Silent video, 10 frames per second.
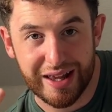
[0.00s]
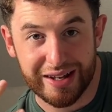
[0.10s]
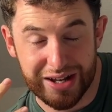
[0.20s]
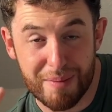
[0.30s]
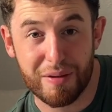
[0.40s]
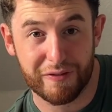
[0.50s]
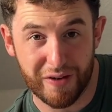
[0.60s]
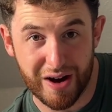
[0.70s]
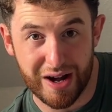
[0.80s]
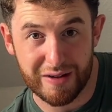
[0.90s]
Number
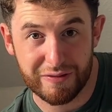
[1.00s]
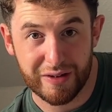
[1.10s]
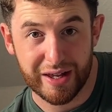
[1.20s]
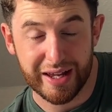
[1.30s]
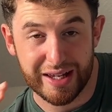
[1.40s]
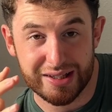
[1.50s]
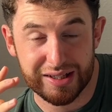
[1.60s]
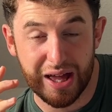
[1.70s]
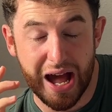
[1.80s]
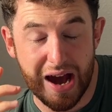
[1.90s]
5 is
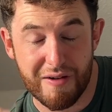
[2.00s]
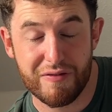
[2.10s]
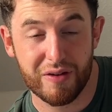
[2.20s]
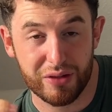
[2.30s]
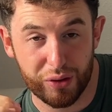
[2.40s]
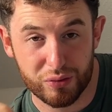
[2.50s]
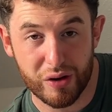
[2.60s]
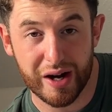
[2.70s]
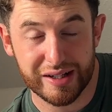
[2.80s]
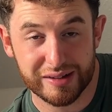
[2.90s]
have the
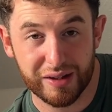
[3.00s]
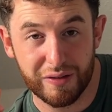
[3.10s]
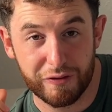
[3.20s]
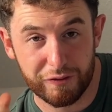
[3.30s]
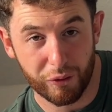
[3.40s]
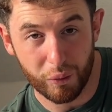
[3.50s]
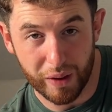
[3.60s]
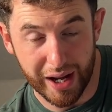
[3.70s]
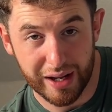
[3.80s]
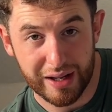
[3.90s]
right
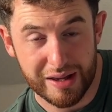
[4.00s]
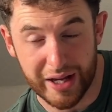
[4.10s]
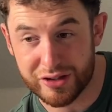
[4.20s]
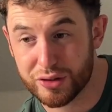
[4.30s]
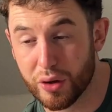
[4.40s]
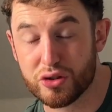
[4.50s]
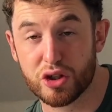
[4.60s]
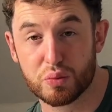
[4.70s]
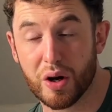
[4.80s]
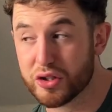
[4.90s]
footwear. That's not
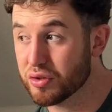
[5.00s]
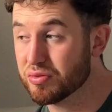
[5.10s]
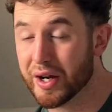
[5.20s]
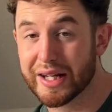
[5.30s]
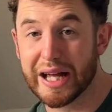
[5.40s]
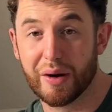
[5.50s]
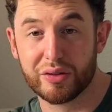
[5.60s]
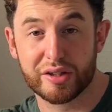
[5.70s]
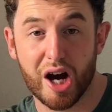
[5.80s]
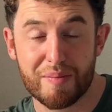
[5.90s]
just whilst you're running out on
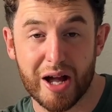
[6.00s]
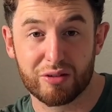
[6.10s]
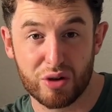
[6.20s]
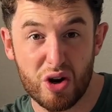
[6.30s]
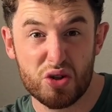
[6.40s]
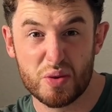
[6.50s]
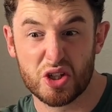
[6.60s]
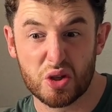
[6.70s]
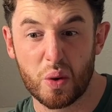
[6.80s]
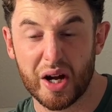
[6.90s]
tarmac roads, which are
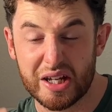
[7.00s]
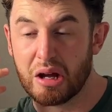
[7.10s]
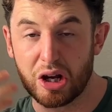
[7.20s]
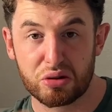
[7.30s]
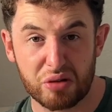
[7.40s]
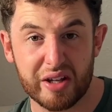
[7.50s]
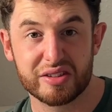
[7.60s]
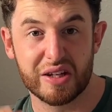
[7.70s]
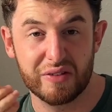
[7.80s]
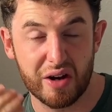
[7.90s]
quite
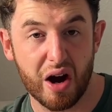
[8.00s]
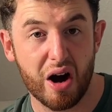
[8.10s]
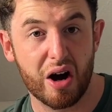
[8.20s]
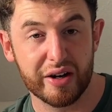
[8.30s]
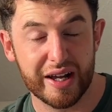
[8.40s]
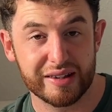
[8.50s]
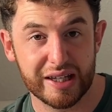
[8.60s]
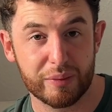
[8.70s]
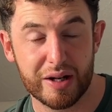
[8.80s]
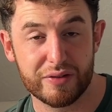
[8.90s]
aggressive and hard
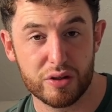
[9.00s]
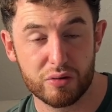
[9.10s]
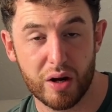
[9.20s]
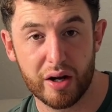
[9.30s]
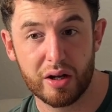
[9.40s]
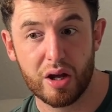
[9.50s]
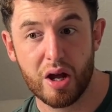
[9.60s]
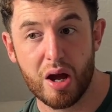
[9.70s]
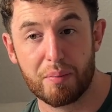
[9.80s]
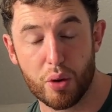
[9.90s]
hitting whenever you run,
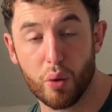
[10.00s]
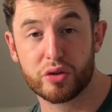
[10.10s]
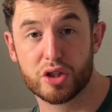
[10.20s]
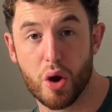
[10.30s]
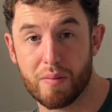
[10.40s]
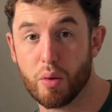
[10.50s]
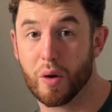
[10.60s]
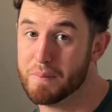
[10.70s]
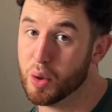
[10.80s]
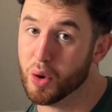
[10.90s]
but also, and more
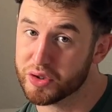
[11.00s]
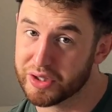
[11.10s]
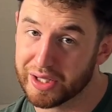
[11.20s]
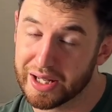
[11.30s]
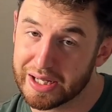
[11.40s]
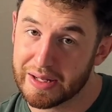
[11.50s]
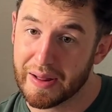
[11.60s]
importantly,